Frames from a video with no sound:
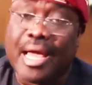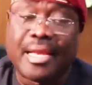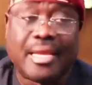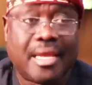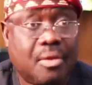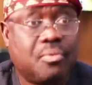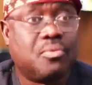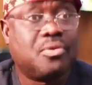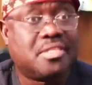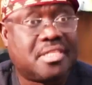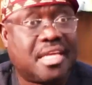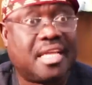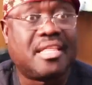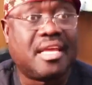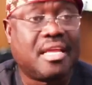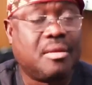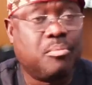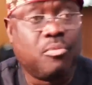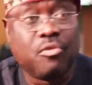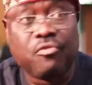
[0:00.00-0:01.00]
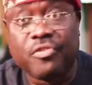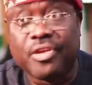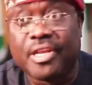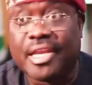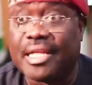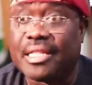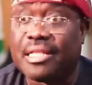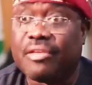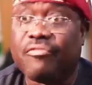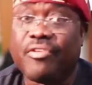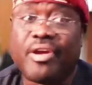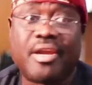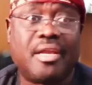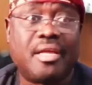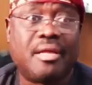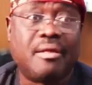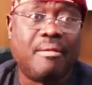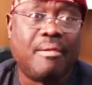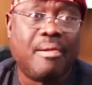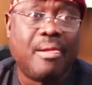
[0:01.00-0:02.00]
and then we started moving at a
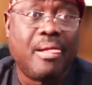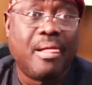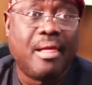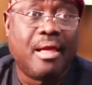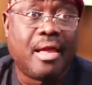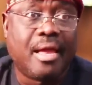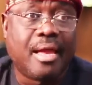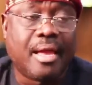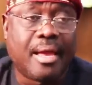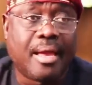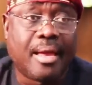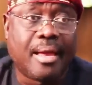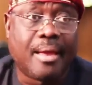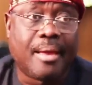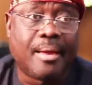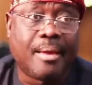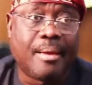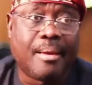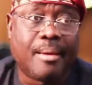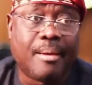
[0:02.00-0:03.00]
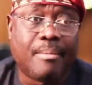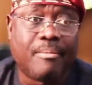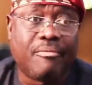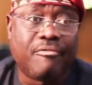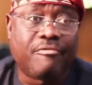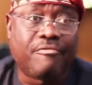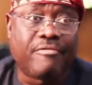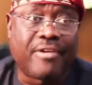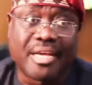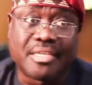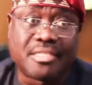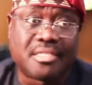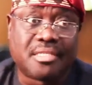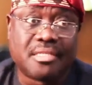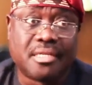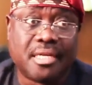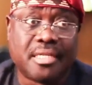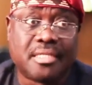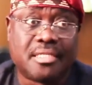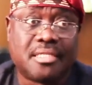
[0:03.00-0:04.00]
very
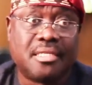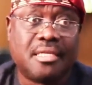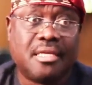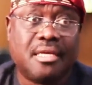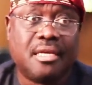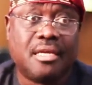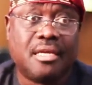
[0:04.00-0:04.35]
fast rate.